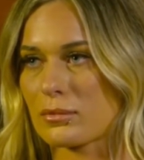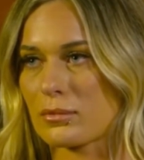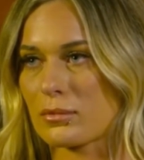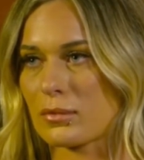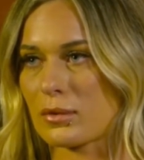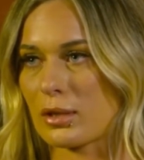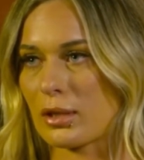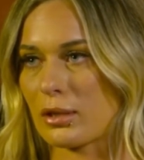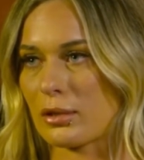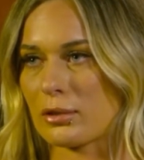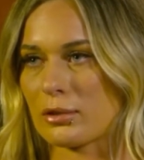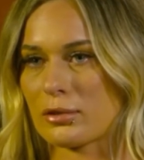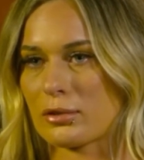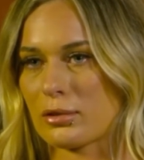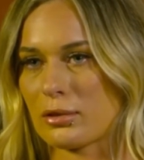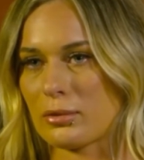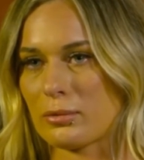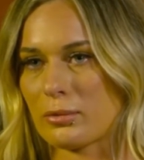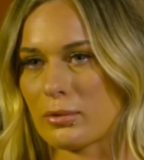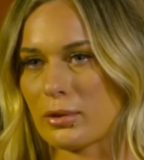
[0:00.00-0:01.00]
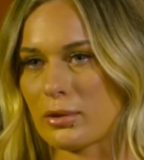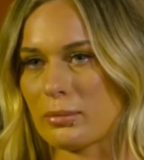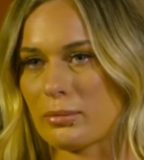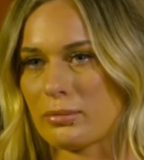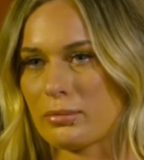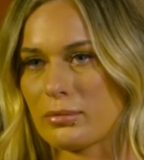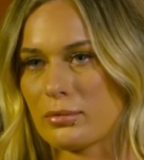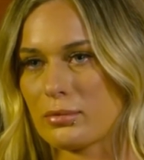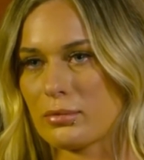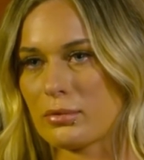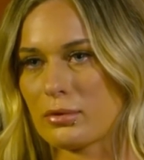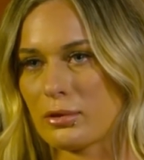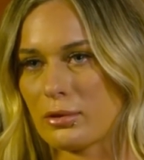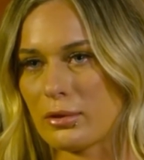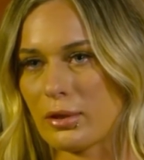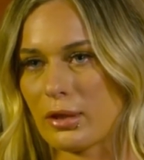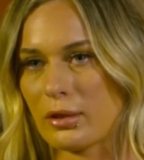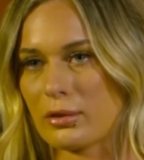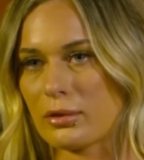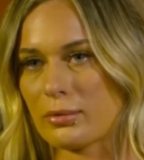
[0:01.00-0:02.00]
I just didn't want to do
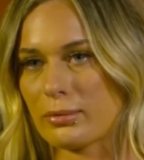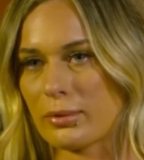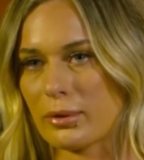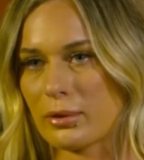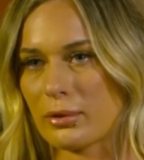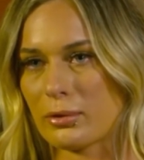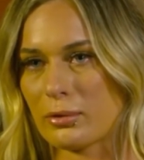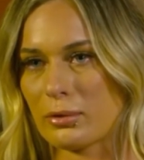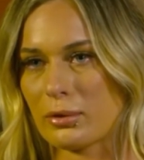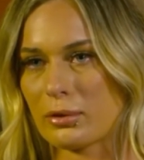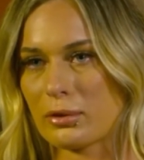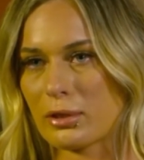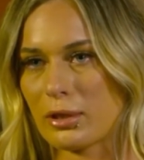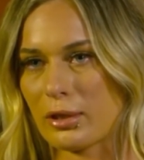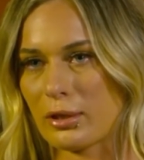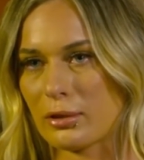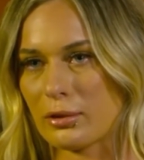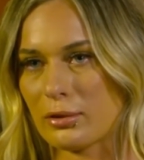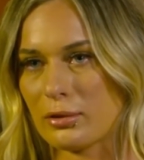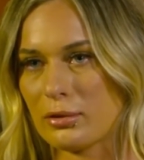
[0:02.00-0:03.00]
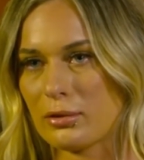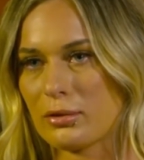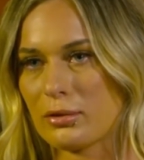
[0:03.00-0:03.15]
that to my own child.